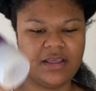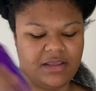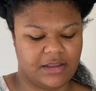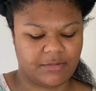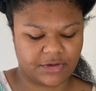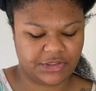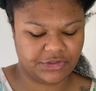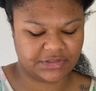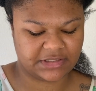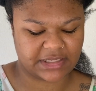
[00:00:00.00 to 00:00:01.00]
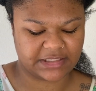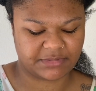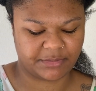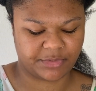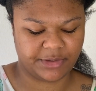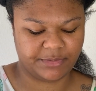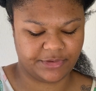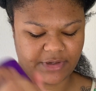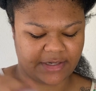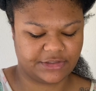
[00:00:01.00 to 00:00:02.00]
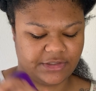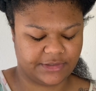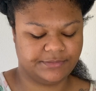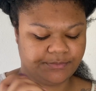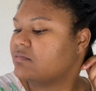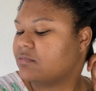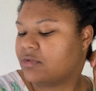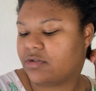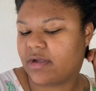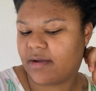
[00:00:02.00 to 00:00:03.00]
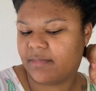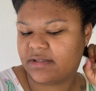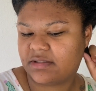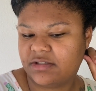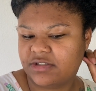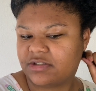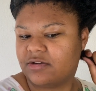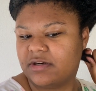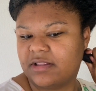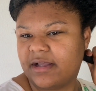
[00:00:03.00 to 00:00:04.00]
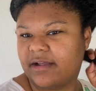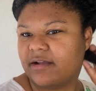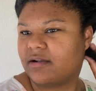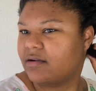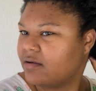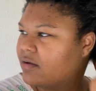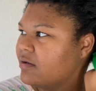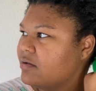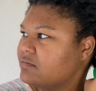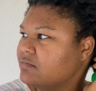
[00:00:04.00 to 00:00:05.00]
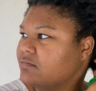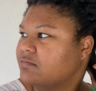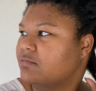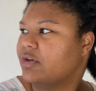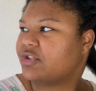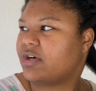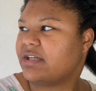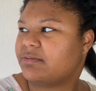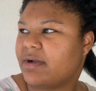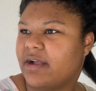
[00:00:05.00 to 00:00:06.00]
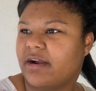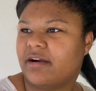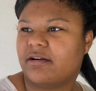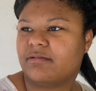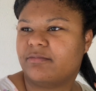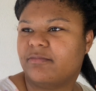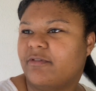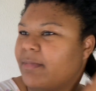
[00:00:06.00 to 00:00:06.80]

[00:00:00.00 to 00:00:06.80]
and I'm gonna use this as my pre-poo actually. So yeah, I'm basically just going to like moisturize my hair for my